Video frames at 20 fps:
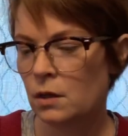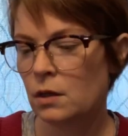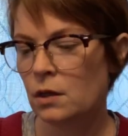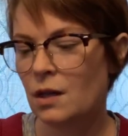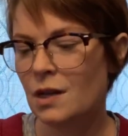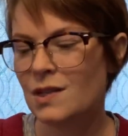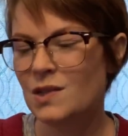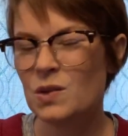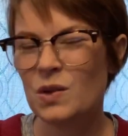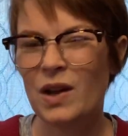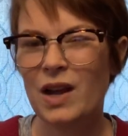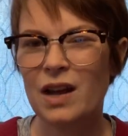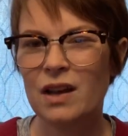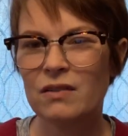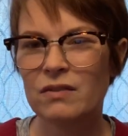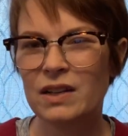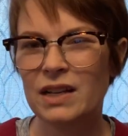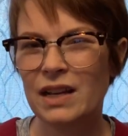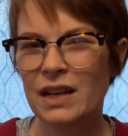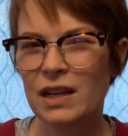Also
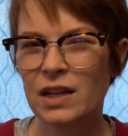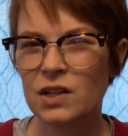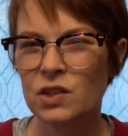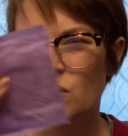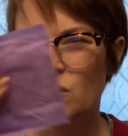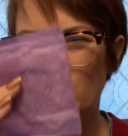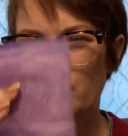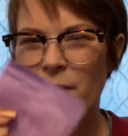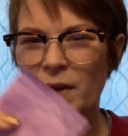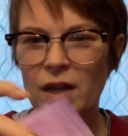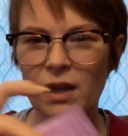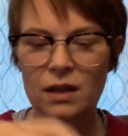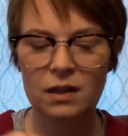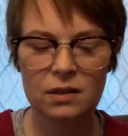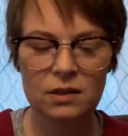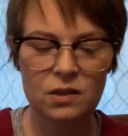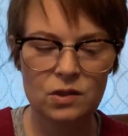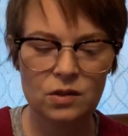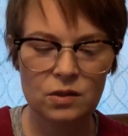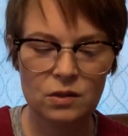have an extra pad
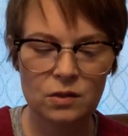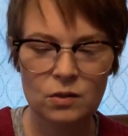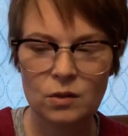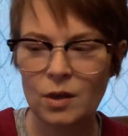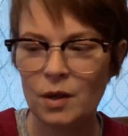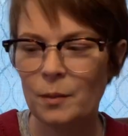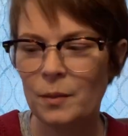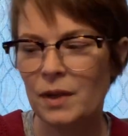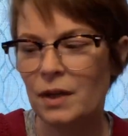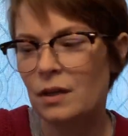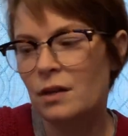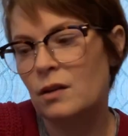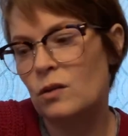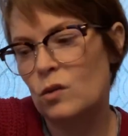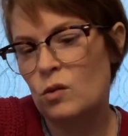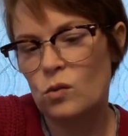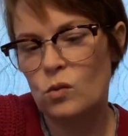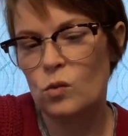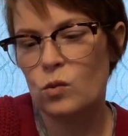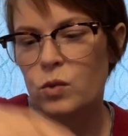too. I mean,
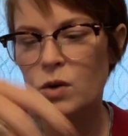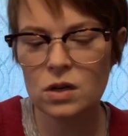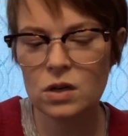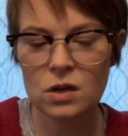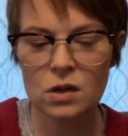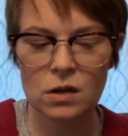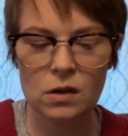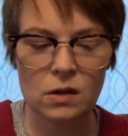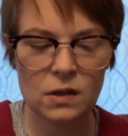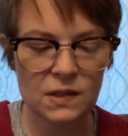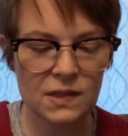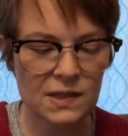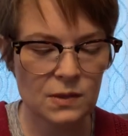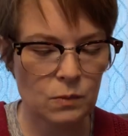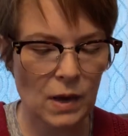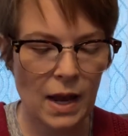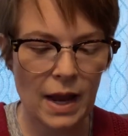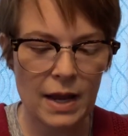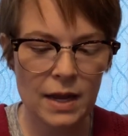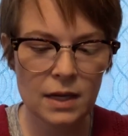we're girls,
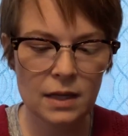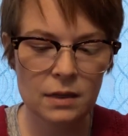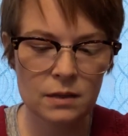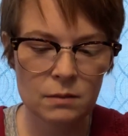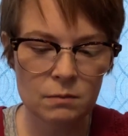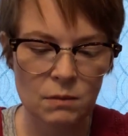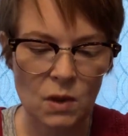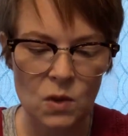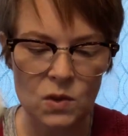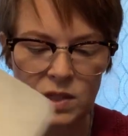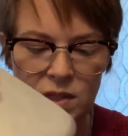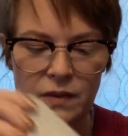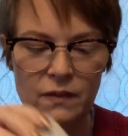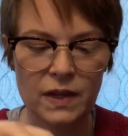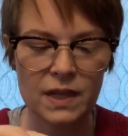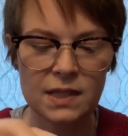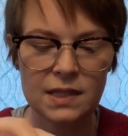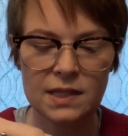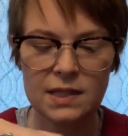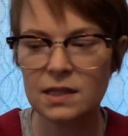right? Most of
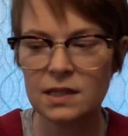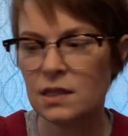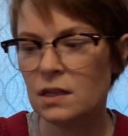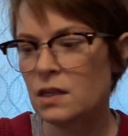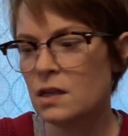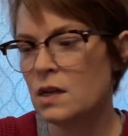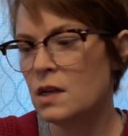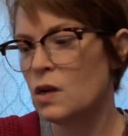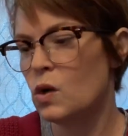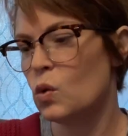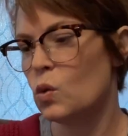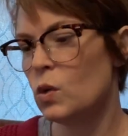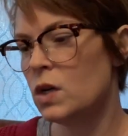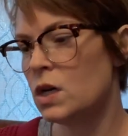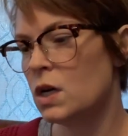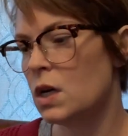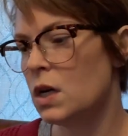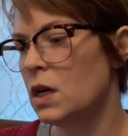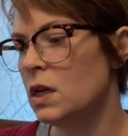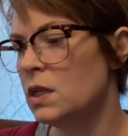us, we're
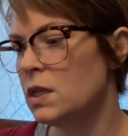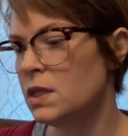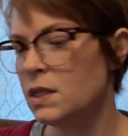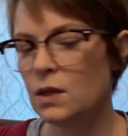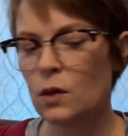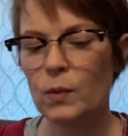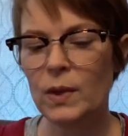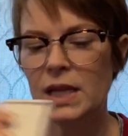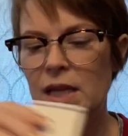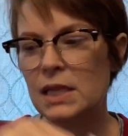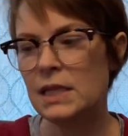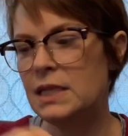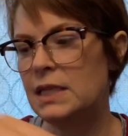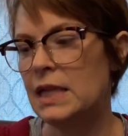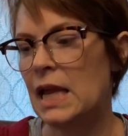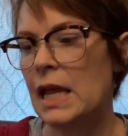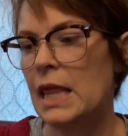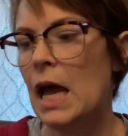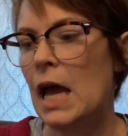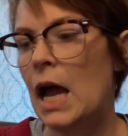girls, so we can
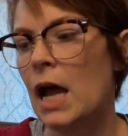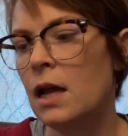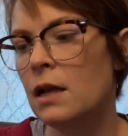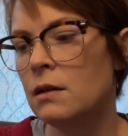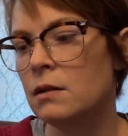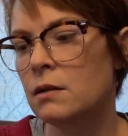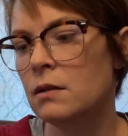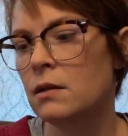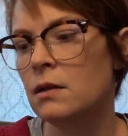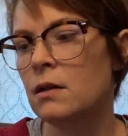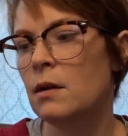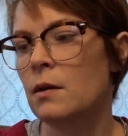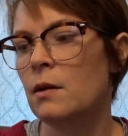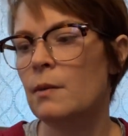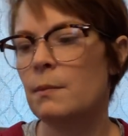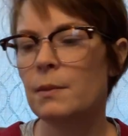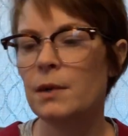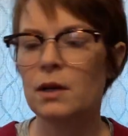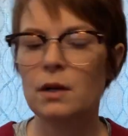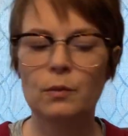say that.
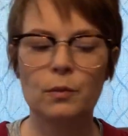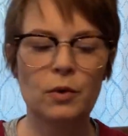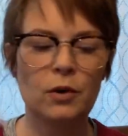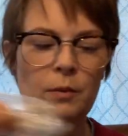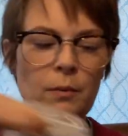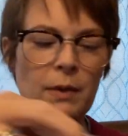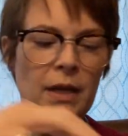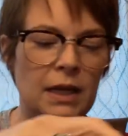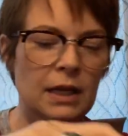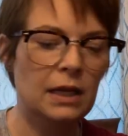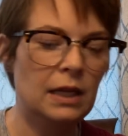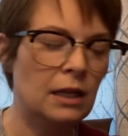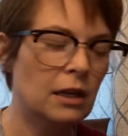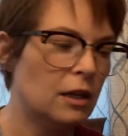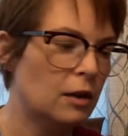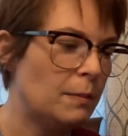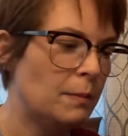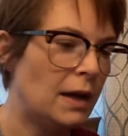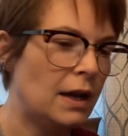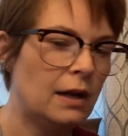I'm gonna put my ink
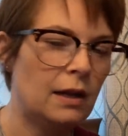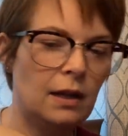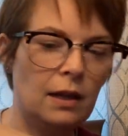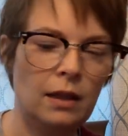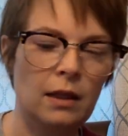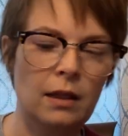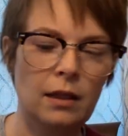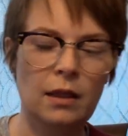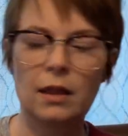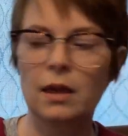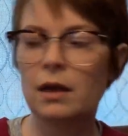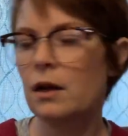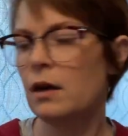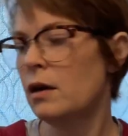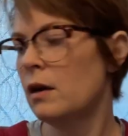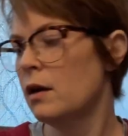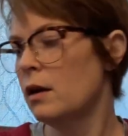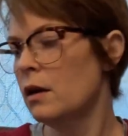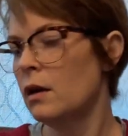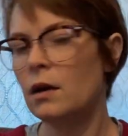back in
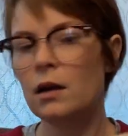there.